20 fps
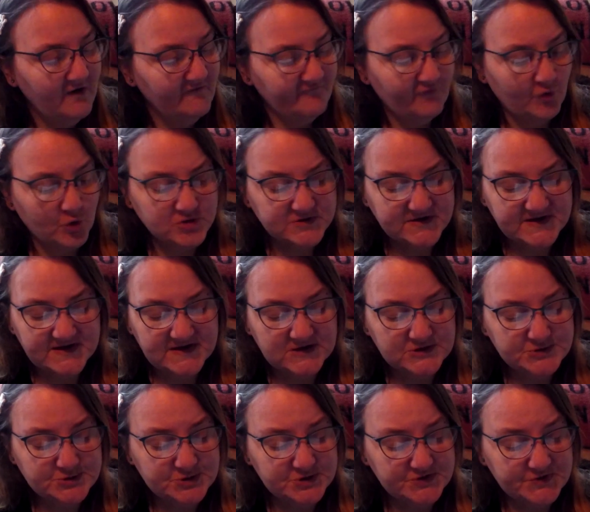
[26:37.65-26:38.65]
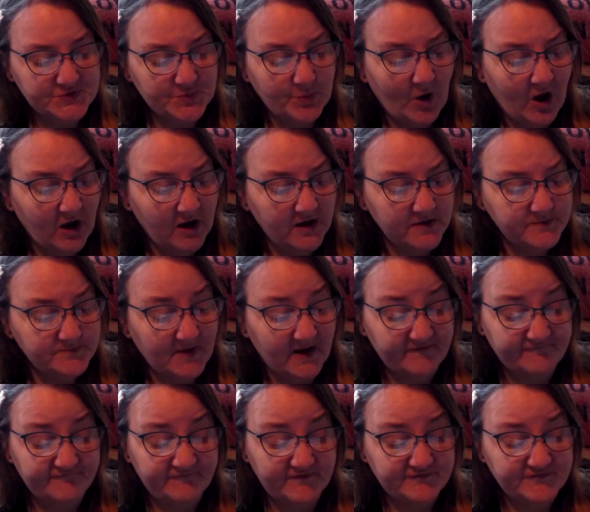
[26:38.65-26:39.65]
14 inches wide by
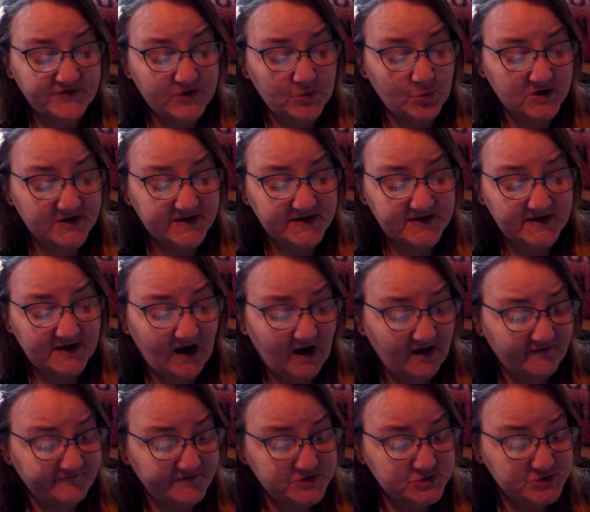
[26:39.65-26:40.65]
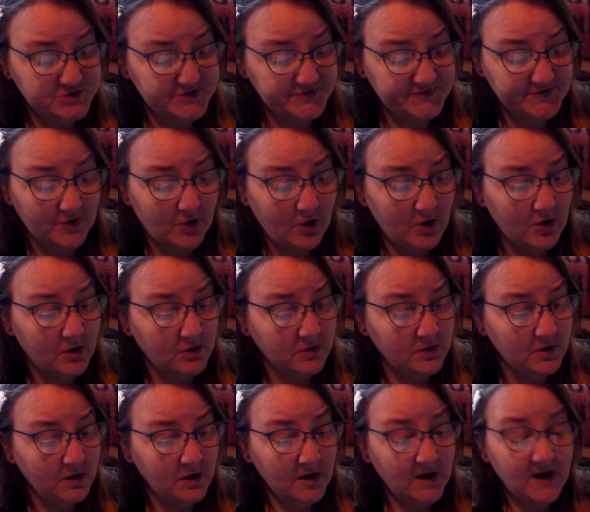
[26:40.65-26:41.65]
51.5 inches long.